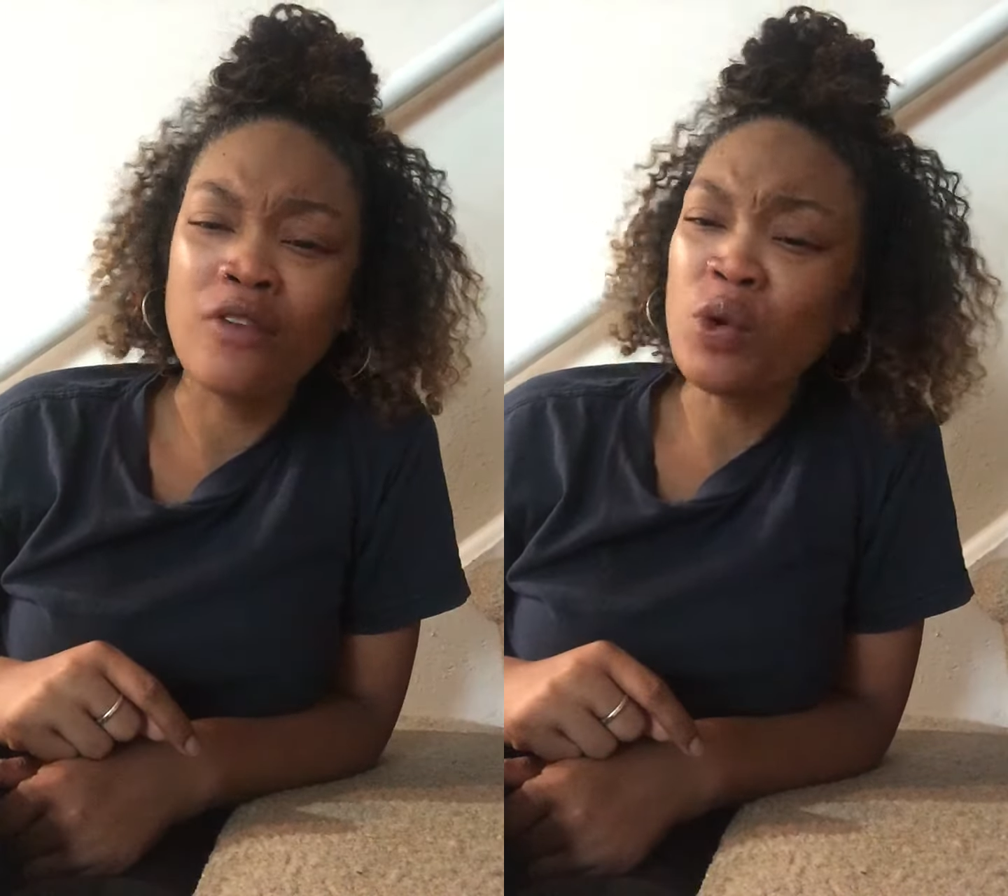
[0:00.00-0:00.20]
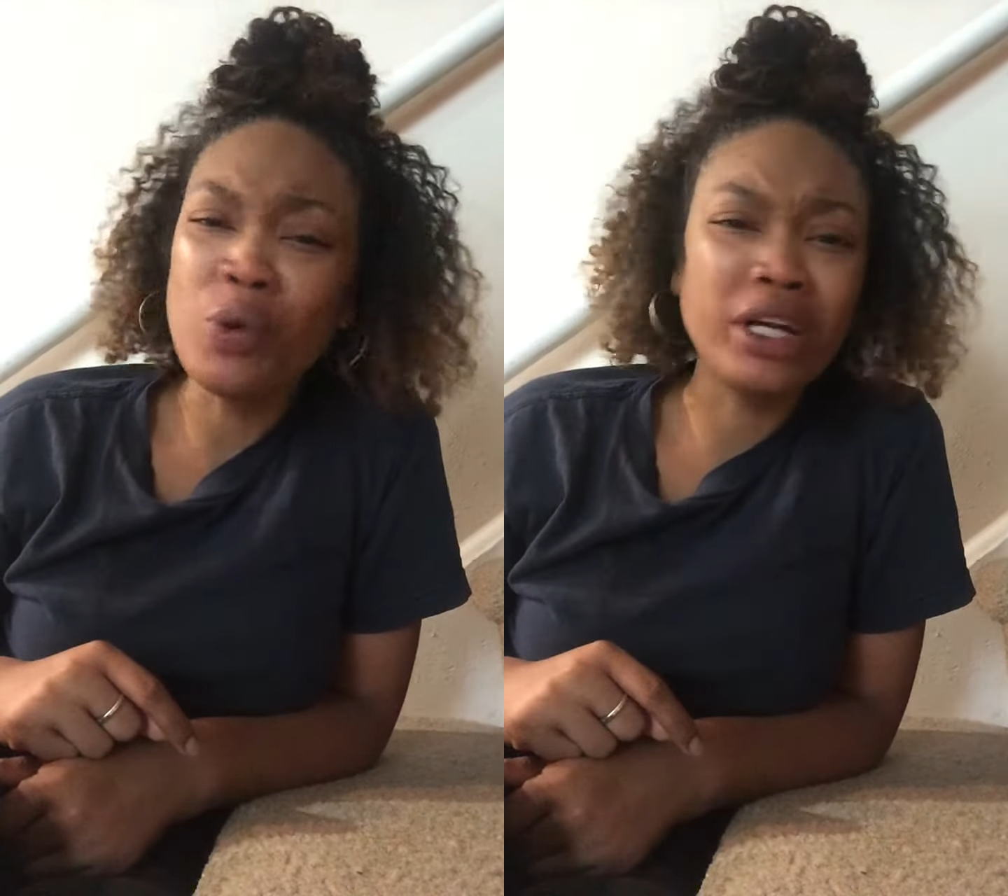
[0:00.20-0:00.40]

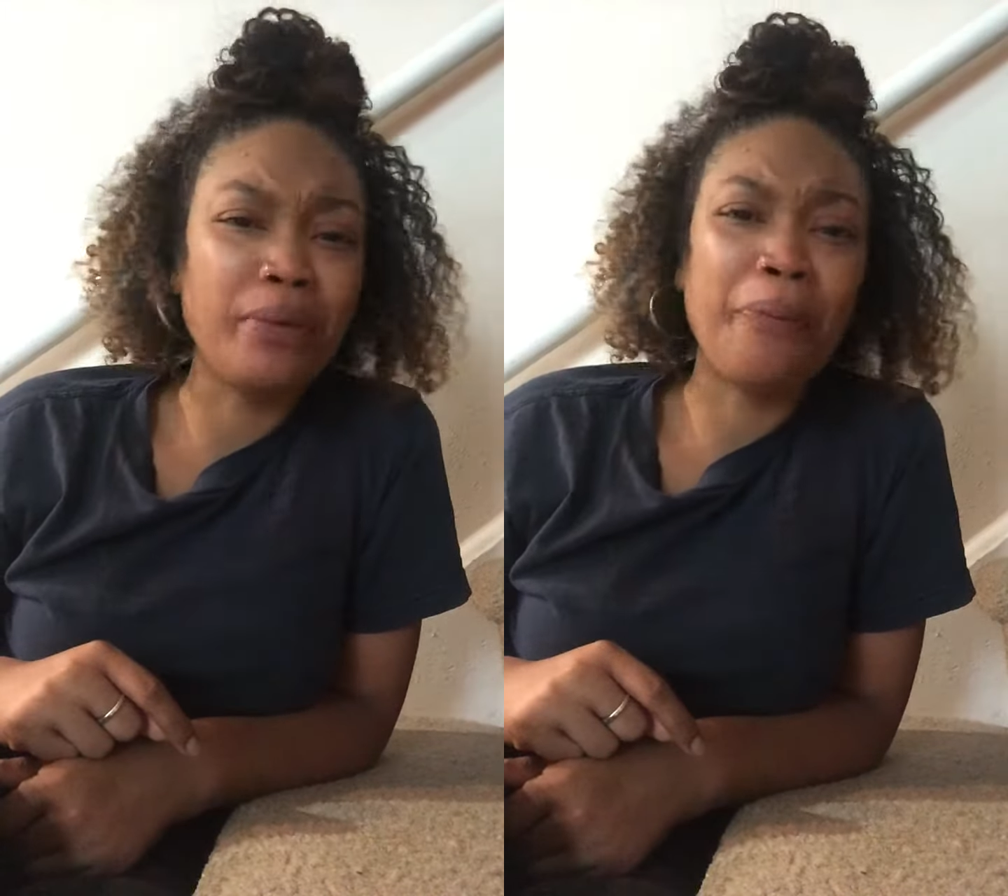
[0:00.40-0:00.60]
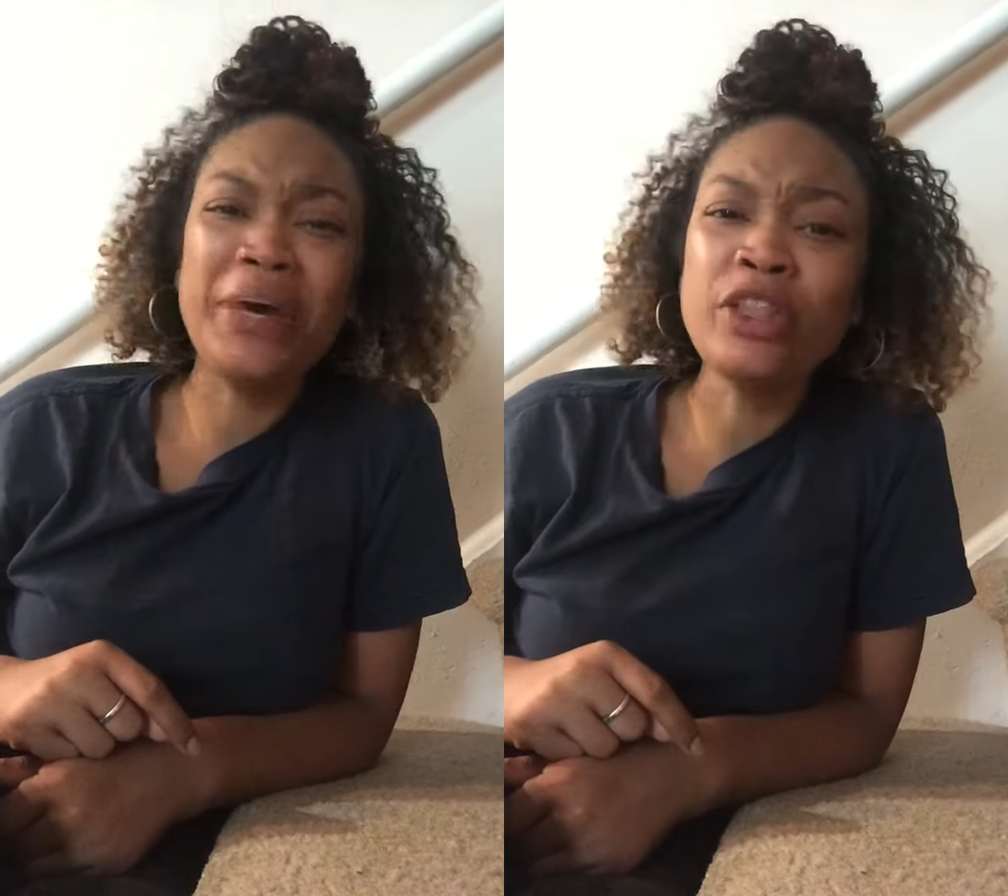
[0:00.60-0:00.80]
For what
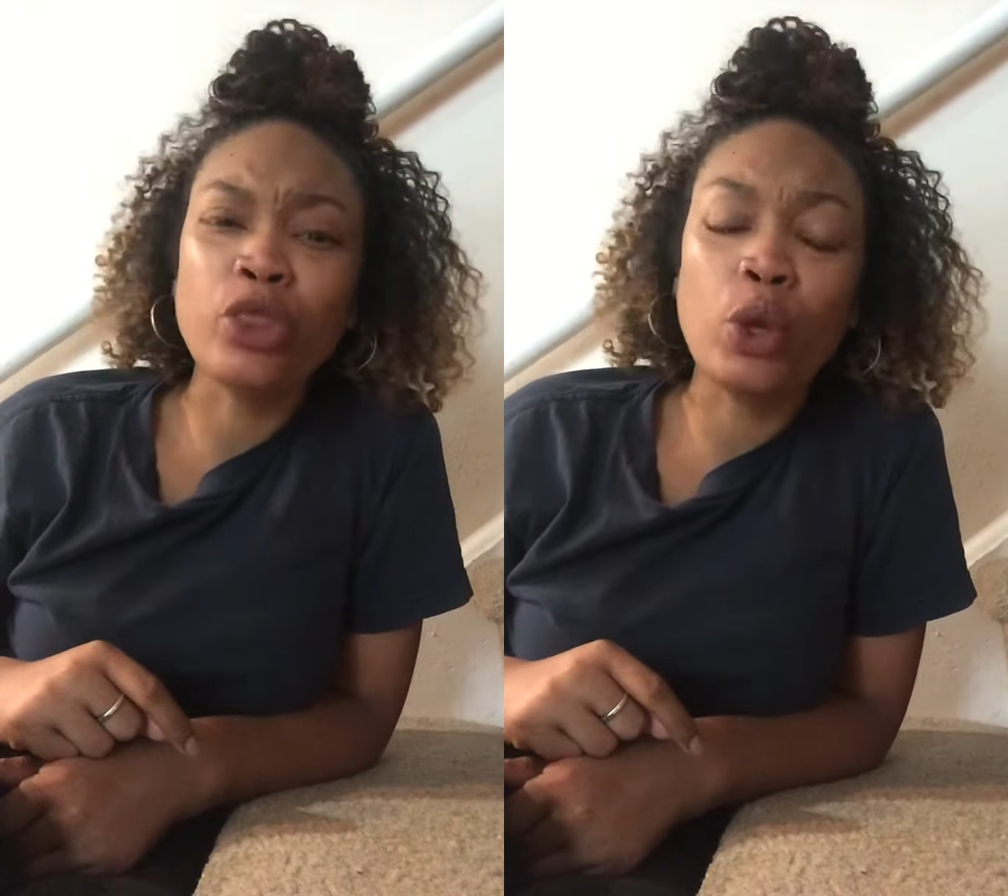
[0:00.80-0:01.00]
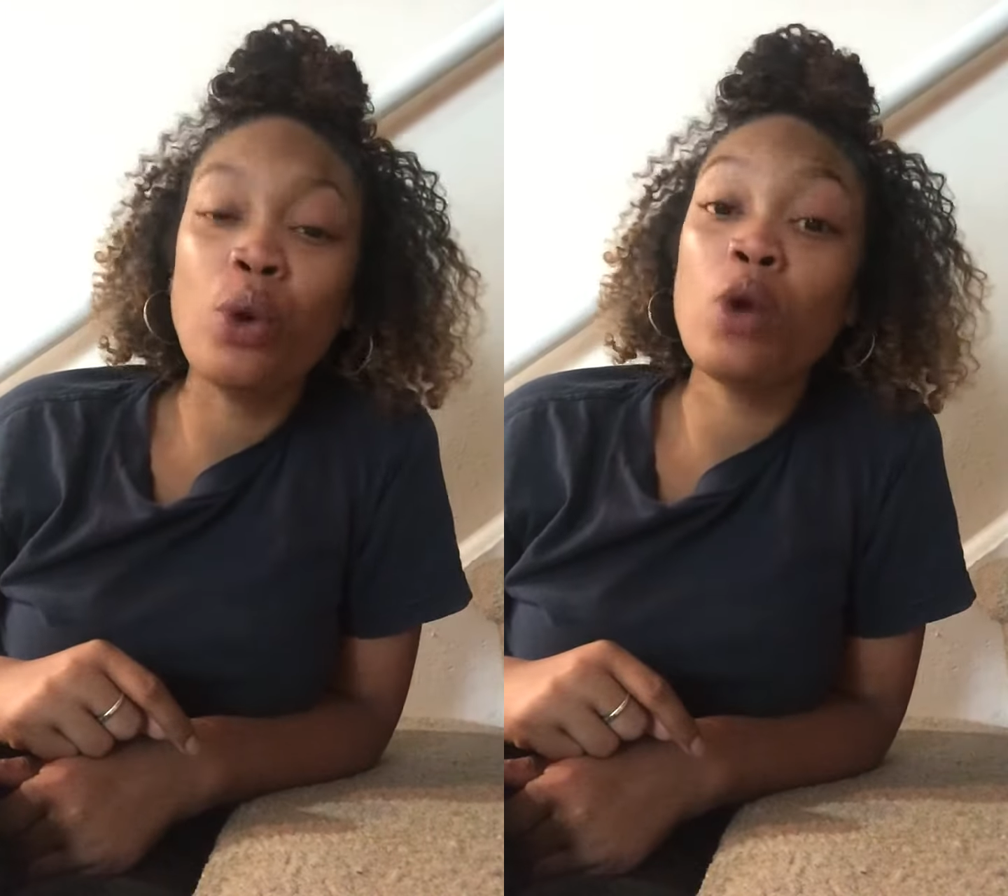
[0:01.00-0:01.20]
he's been through